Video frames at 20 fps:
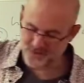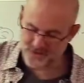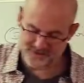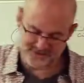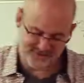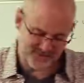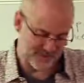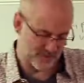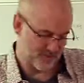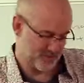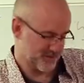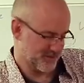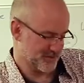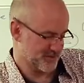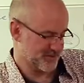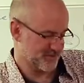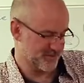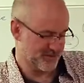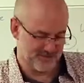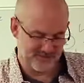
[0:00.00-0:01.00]
I take
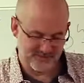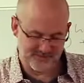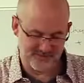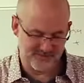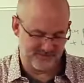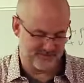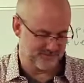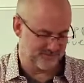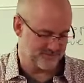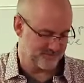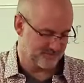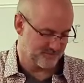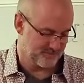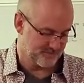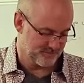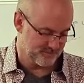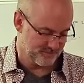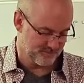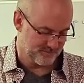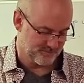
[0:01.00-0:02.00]
responsibility. I take
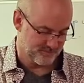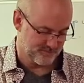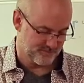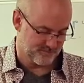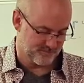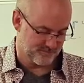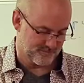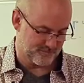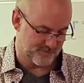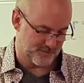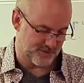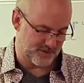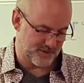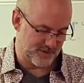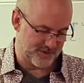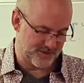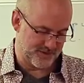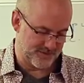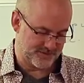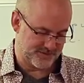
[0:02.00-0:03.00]
responsibility.
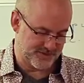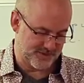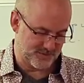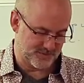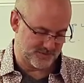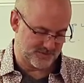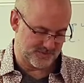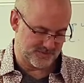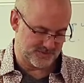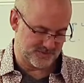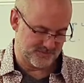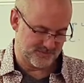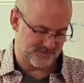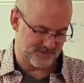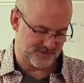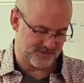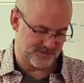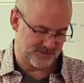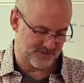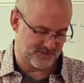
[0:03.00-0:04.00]
I don't take
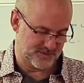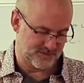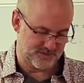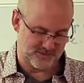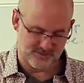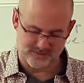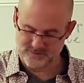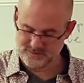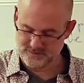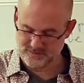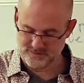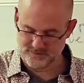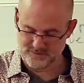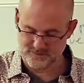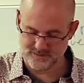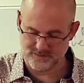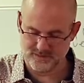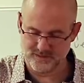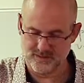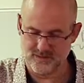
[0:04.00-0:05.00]
responsibility. I don't take
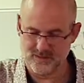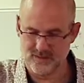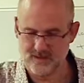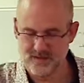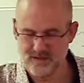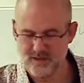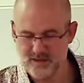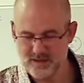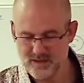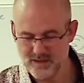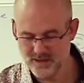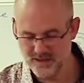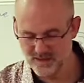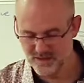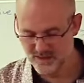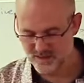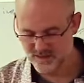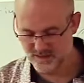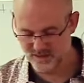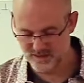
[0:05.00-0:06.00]

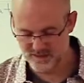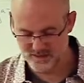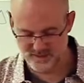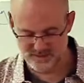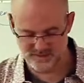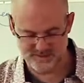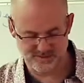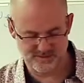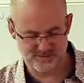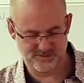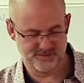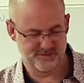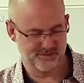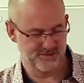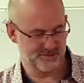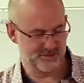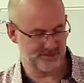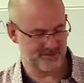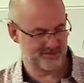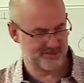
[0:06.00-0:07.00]
responsibility. Excellent.
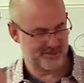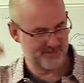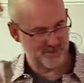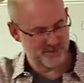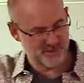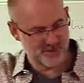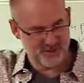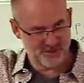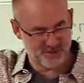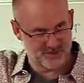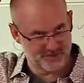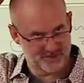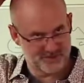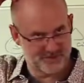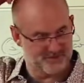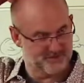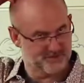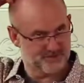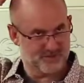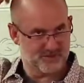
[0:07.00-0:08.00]
So some of those
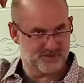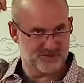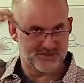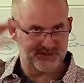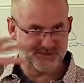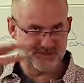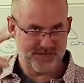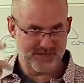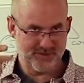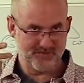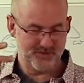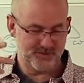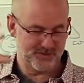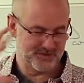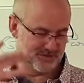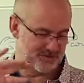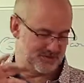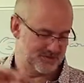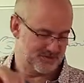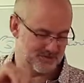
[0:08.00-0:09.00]

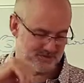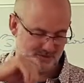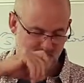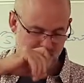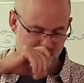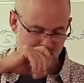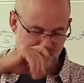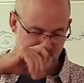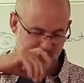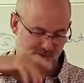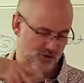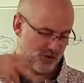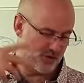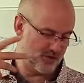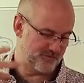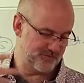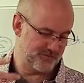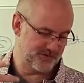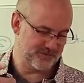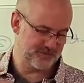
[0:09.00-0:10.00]
statements were in
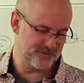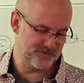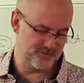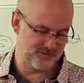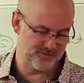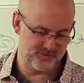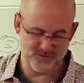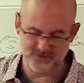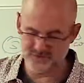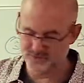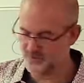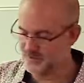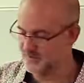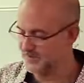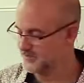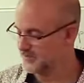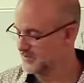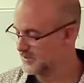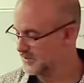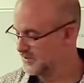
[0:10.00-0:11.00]
conflict and reversal.
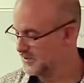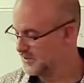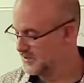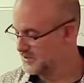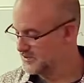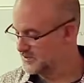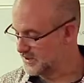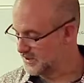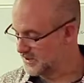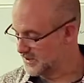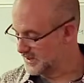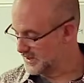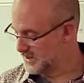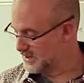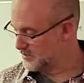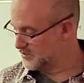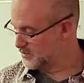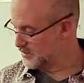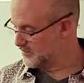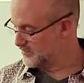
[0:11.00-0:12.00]
So can I get
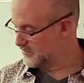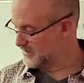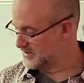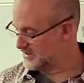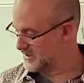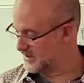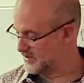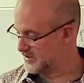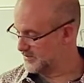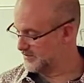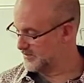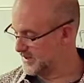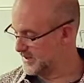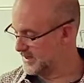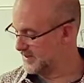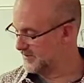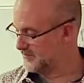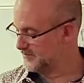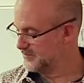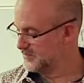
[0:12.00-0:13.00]
you to put your feet together
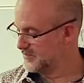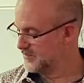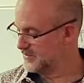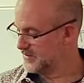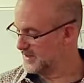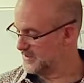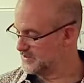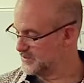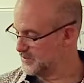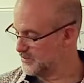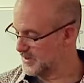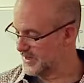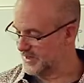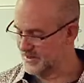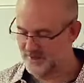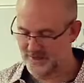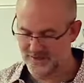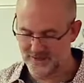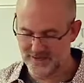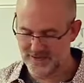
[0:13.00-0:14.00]
apart? That's a
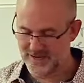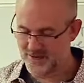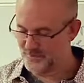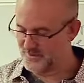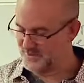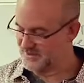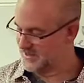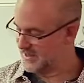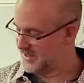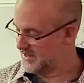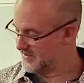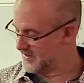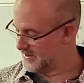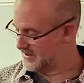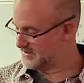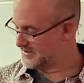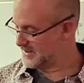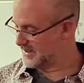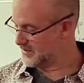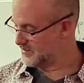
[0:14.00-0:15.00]
way how we, and
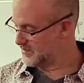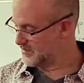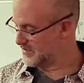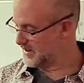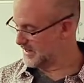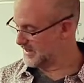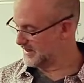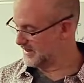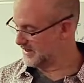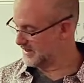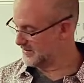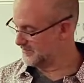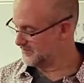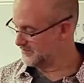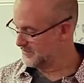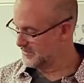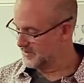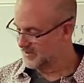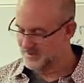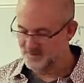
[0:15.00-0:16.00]
then take them apart again.
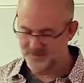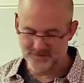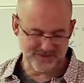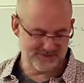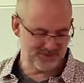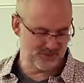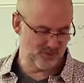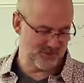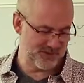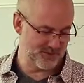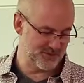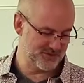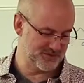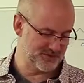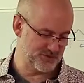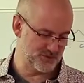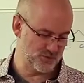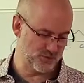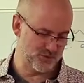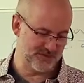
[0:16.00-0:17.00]
That's a way we
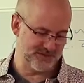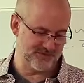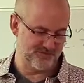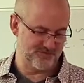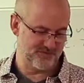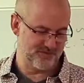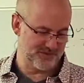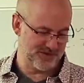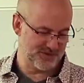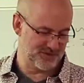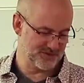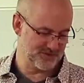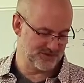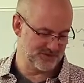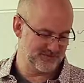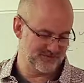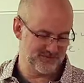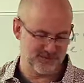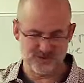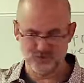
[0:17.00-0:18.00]
store
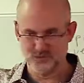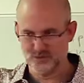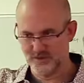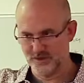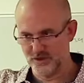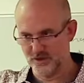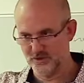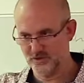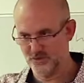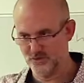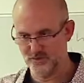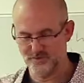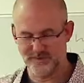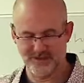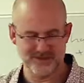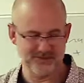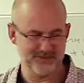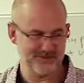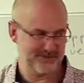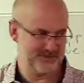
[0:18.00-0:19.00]
information as we go through a
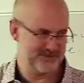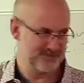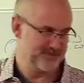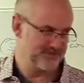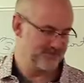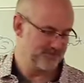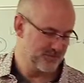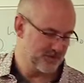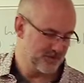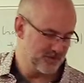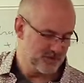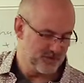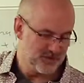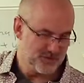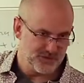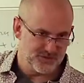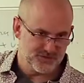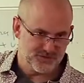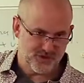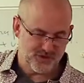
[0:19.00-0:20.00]
balance.
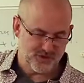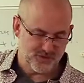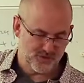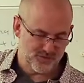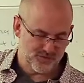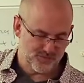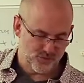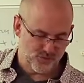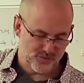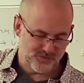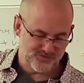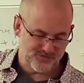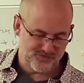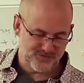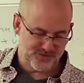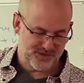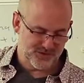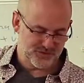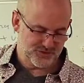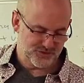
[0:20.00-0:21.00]
So more
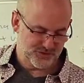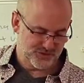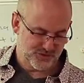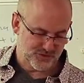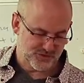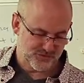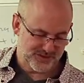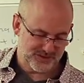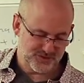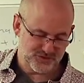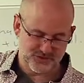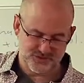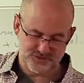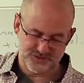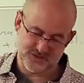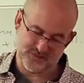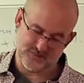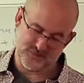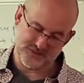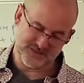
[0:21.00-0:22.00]
information correction.
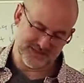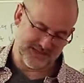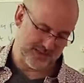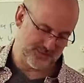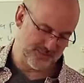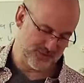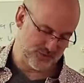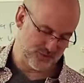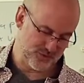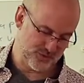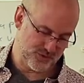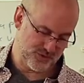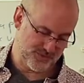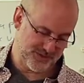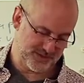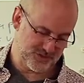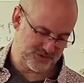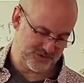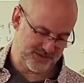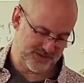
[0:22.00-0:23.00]
So your body's happy to do a
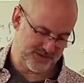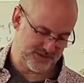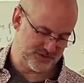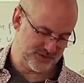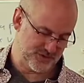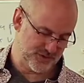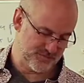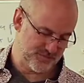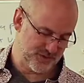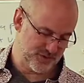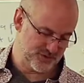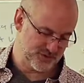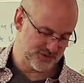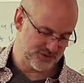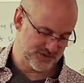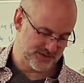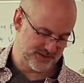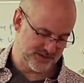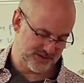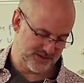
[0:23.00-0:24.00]
correction now. So
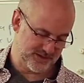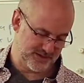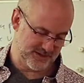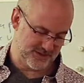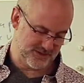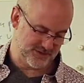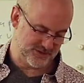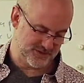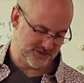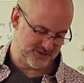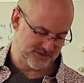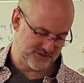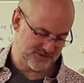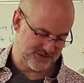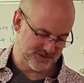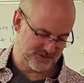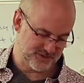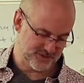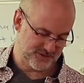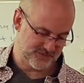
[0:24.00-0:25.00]
emotion, energy,
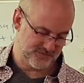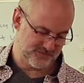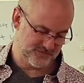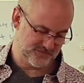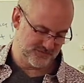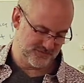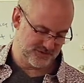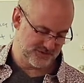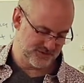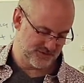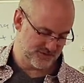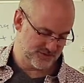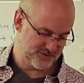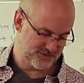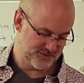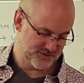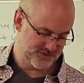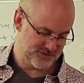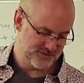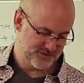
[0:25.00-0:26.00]
structure,
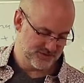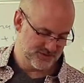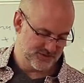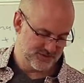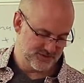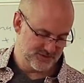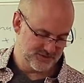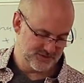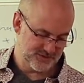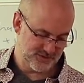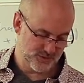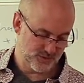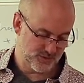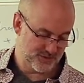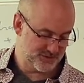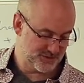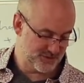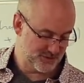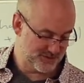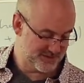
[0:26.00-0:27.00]
physiology. So it
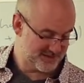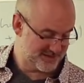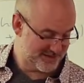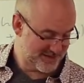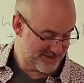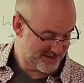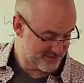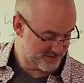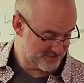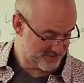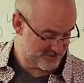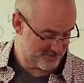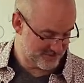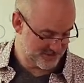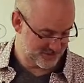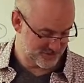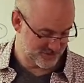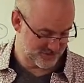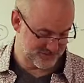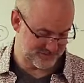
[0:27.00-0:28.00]
wants to do a sound
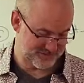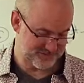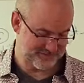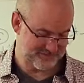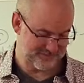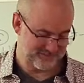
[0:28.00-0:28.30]
correction.